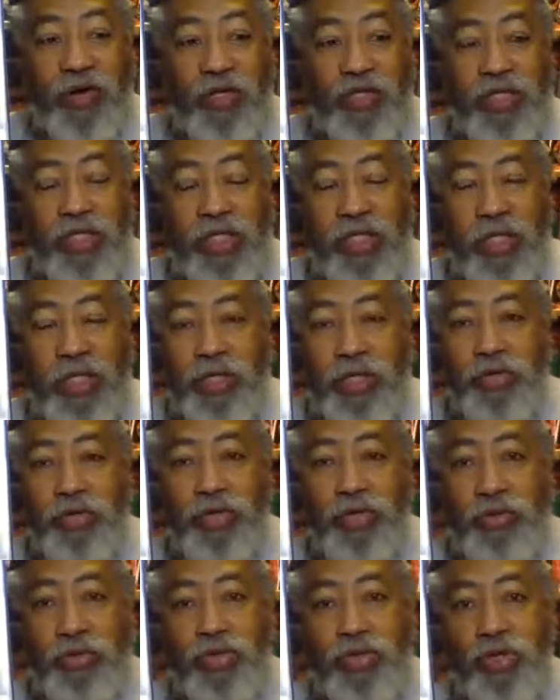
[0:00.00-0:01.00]
his first
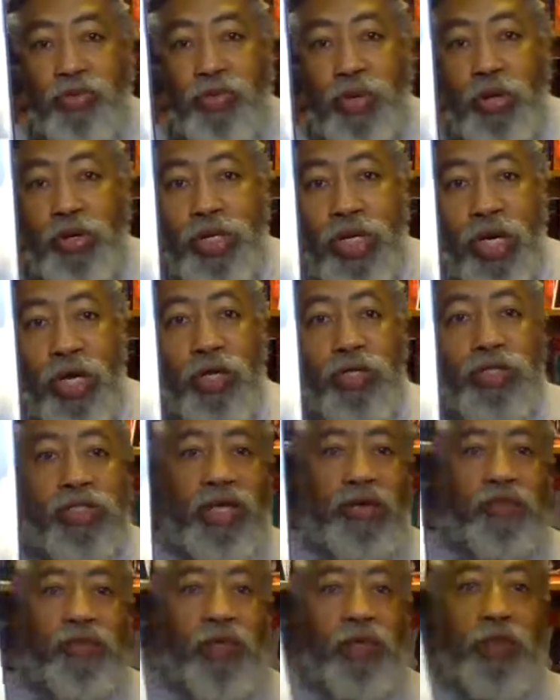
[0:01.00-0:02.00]
trip to the
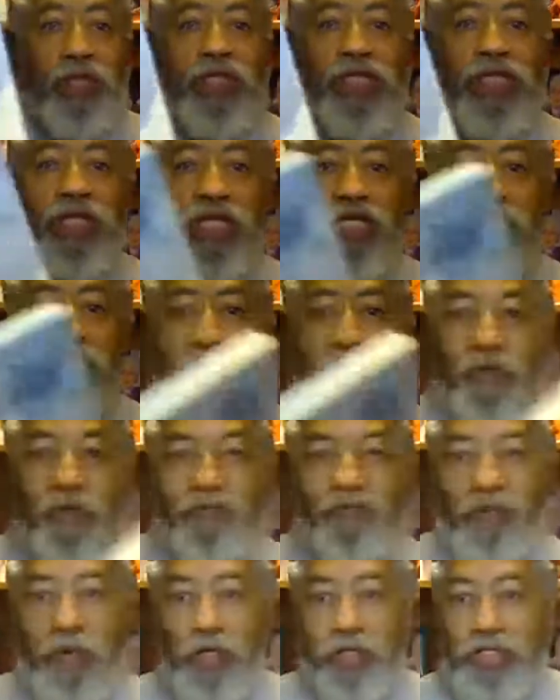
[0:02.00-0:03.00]
rodeo. Definitely wasn't his
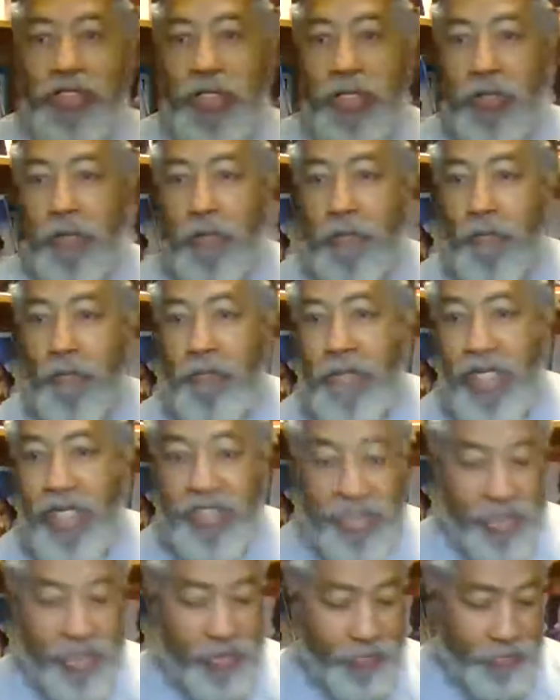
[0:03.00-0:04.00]
first
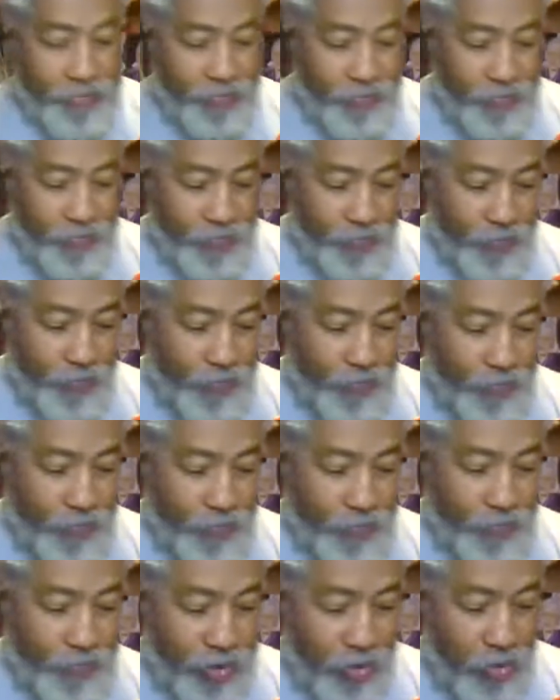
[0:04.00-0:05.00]
mission.
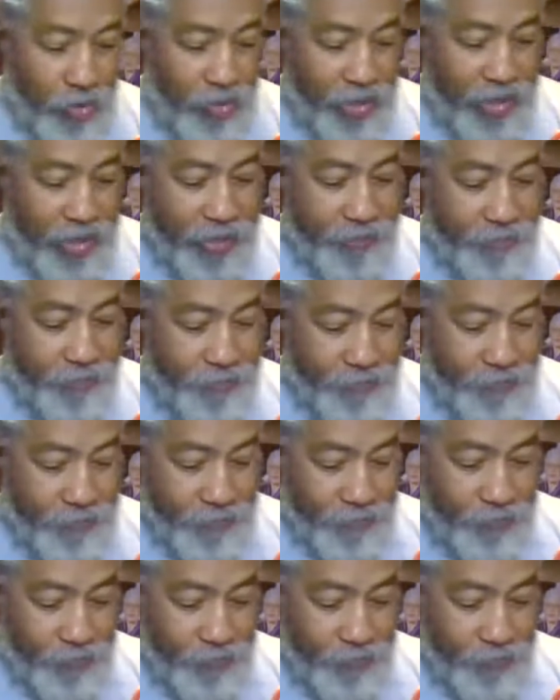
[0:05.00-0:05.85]
Okay.